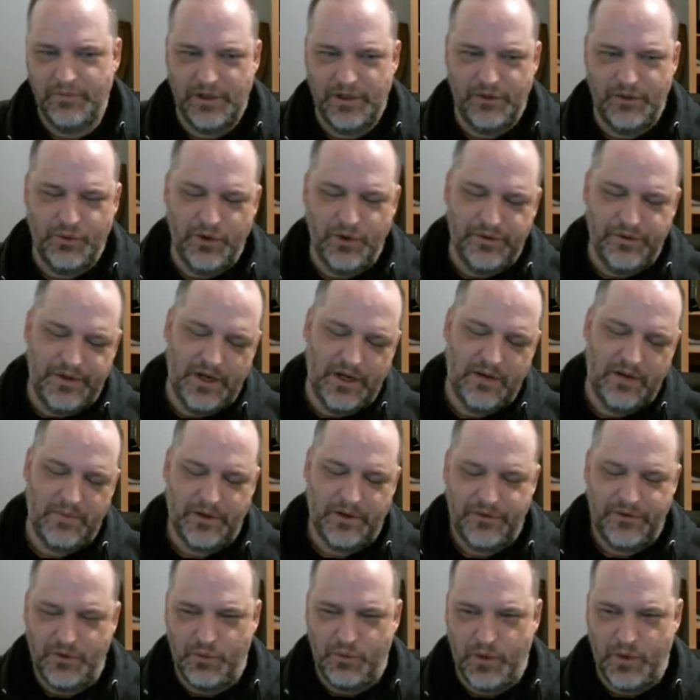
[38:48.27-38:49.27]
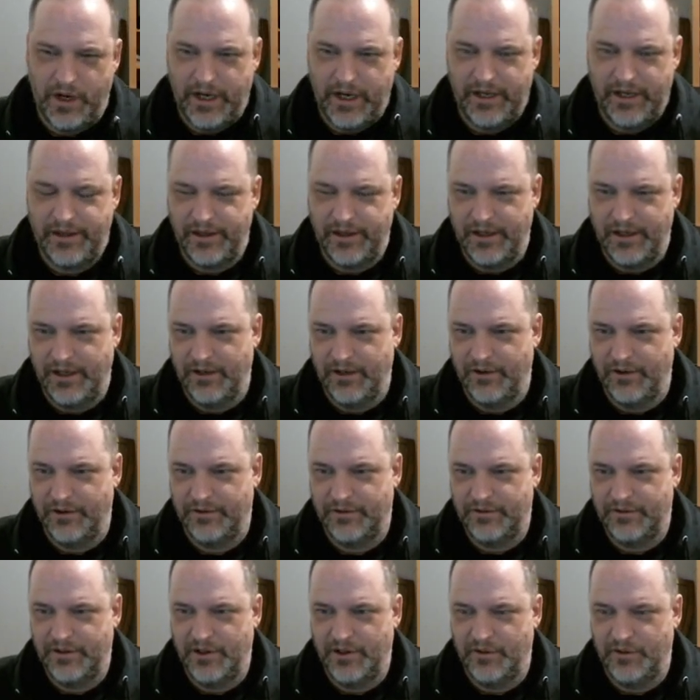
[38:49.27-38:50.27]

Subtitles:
And the weird thing about the Y thing, or